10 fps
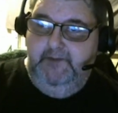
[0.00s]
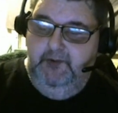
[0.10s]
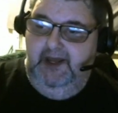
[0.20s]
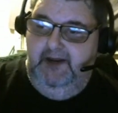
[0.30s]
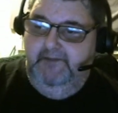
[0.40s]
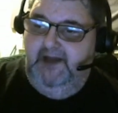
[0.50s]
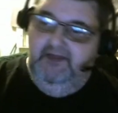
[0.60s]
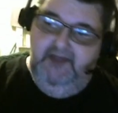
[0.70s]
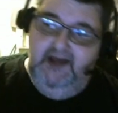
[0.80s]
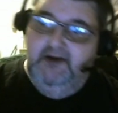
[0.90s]
Okay,
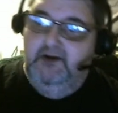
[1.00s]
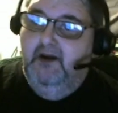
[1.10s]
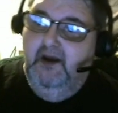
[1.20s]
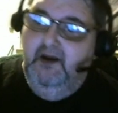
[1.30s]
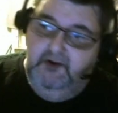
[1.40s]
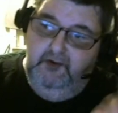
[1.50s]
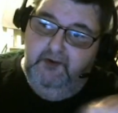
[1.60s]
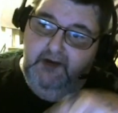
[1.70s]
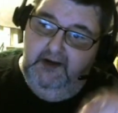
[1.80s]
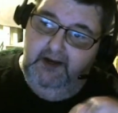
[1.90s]
and then you
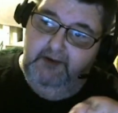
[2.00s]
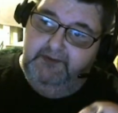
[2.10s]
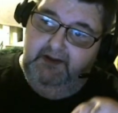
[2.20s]
cut out